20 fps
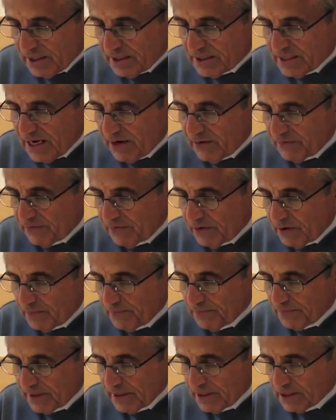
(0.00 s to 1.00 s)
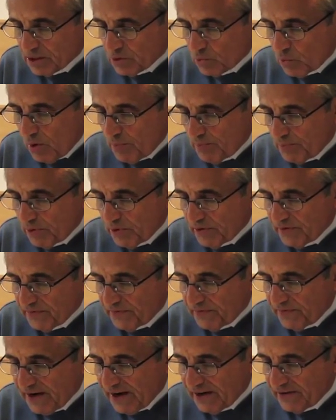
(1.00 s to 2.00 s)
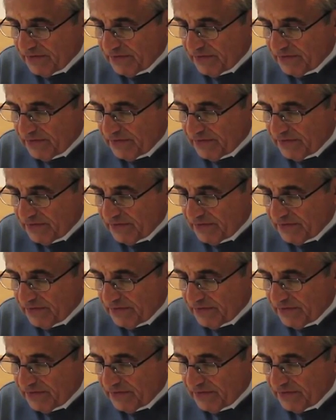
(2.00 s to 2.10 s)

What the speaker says: down from its 1.5